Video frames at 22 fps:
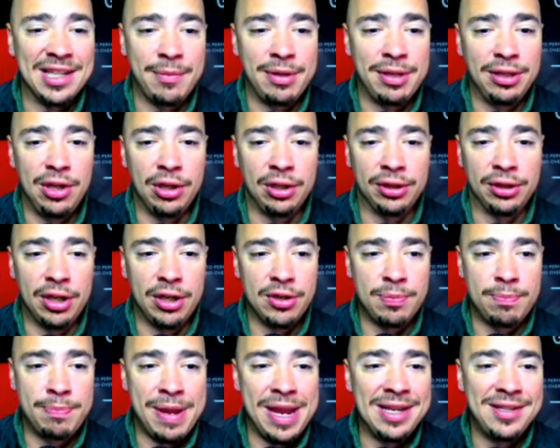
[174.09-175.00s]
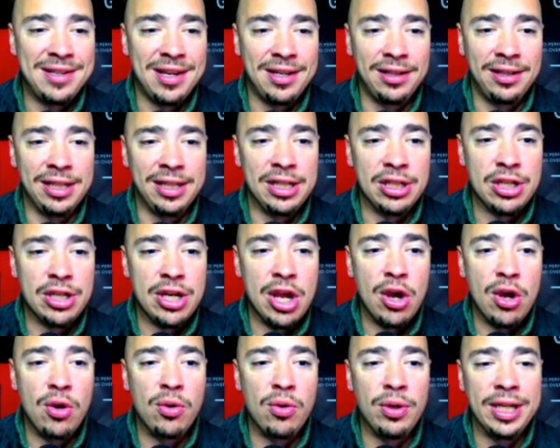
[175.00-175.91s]
I mean, look, there's basically
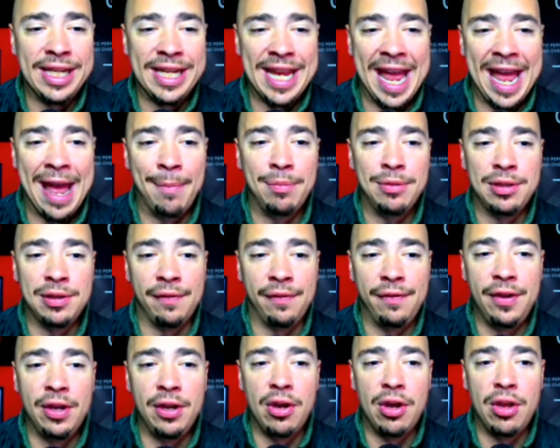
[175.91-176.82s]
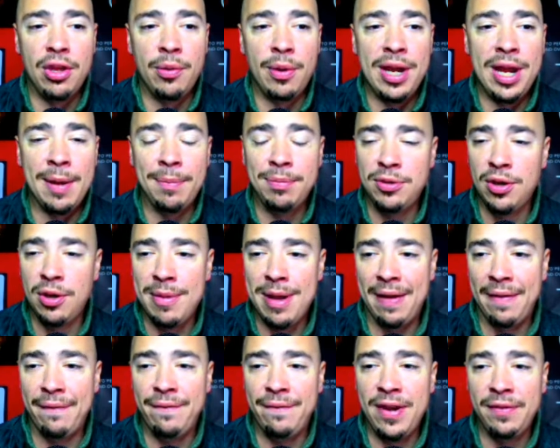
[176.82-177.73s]
no gap to fill all the way up to
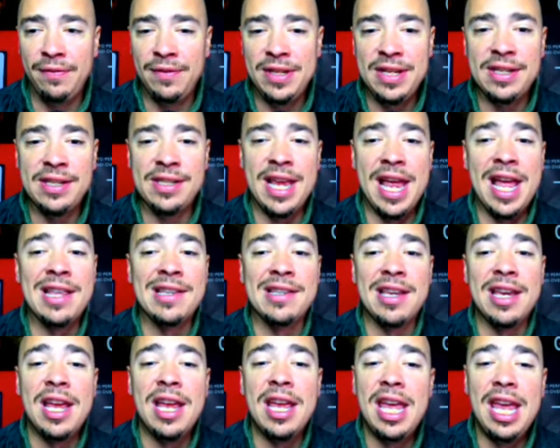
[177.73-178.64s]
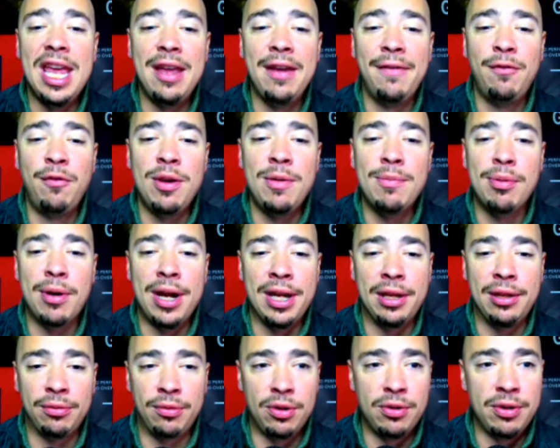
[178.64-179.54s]
about 50 cents if we
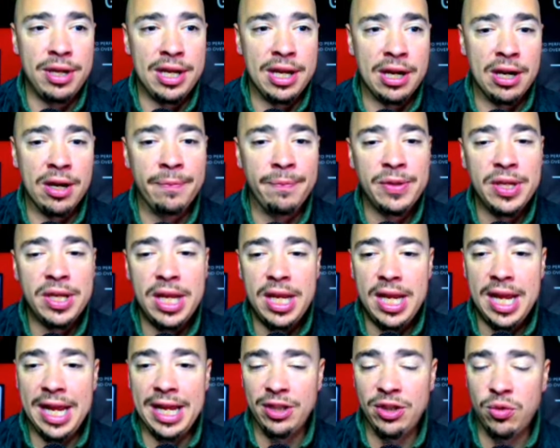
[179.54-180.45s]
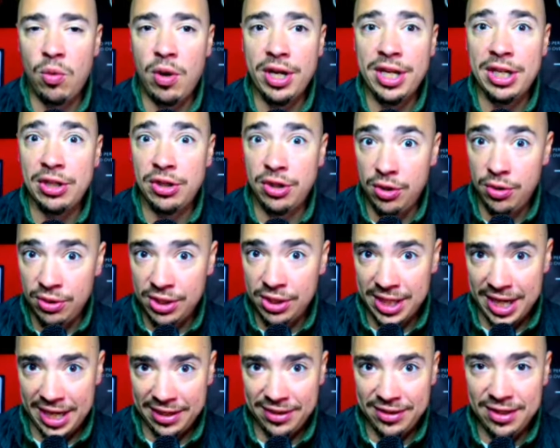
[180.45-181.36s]
break through here at 22
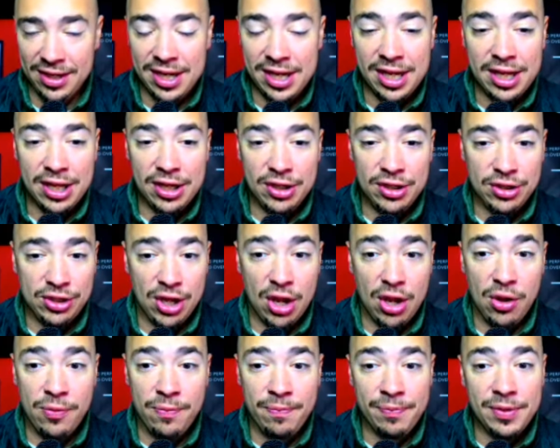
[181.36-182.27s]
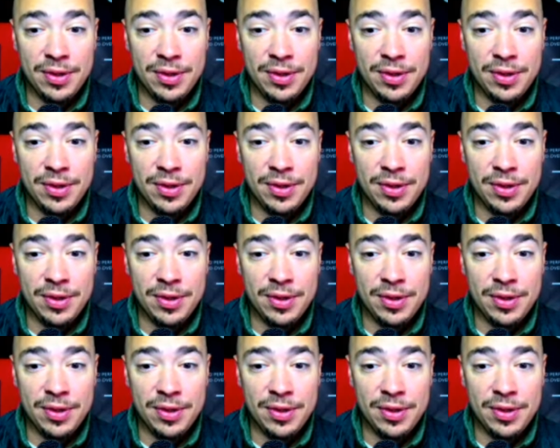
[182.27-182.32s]
cents. So